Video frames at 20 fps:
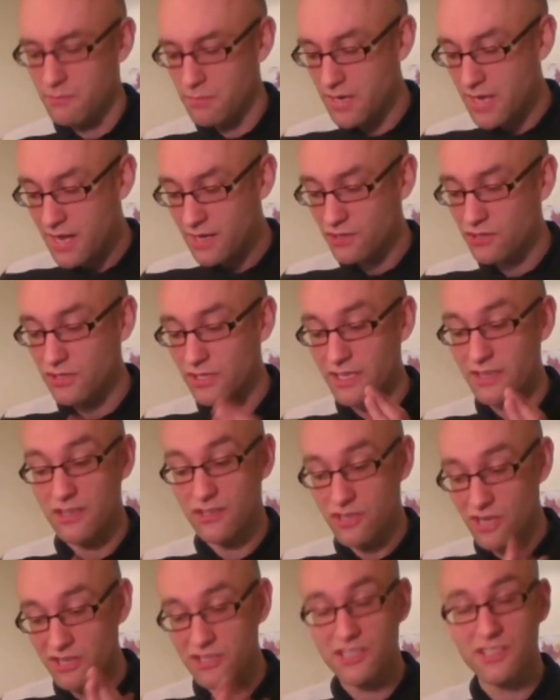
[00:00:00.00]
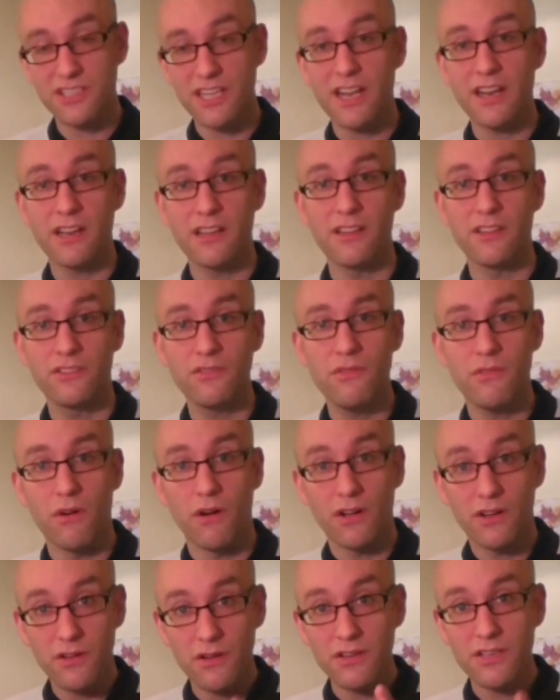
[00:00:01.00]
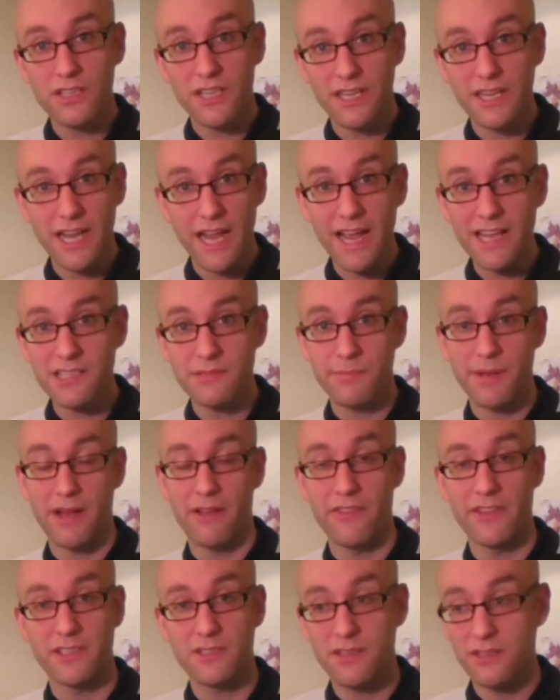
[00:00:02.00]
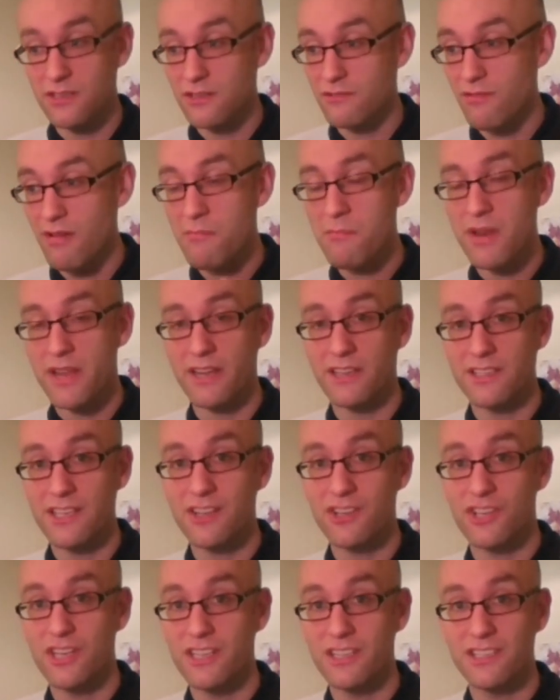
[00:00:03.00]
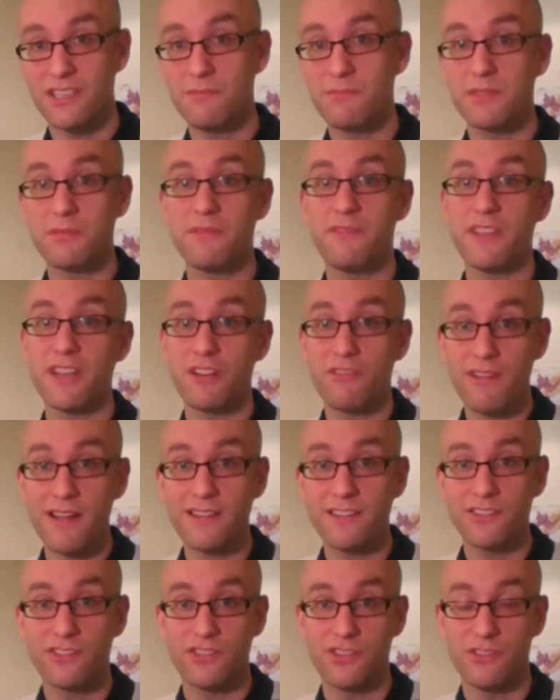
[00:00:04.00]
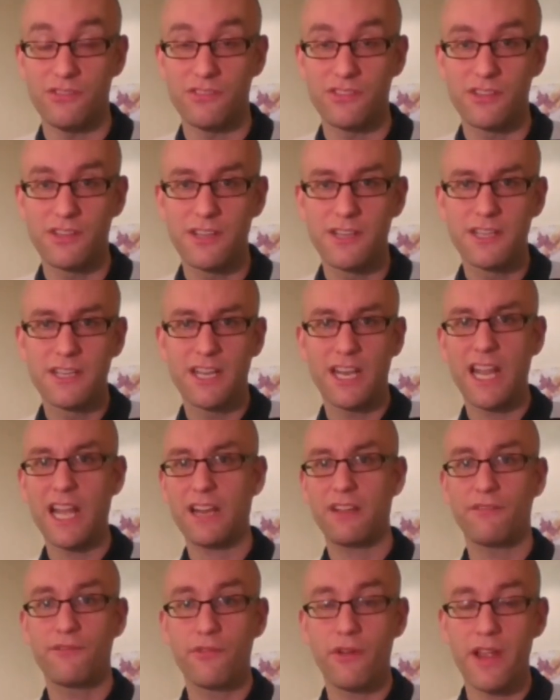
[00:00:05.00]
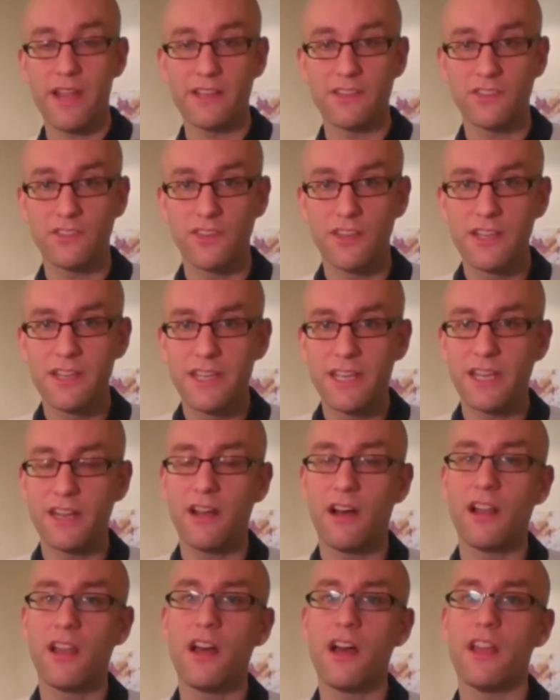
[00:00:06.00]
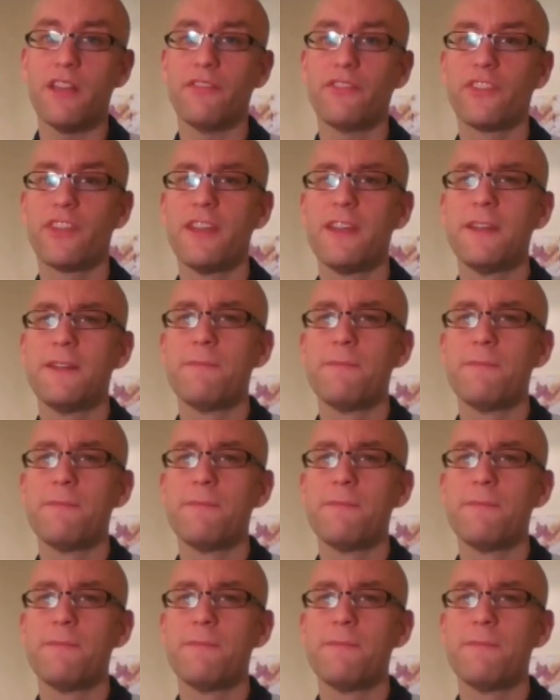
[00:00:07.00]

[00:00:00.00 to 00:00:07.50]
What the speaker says: But actually, the judge is standing at the door. God cares about this because grumbling essentially is a symptom of ingratitude, lack of grace in our lives.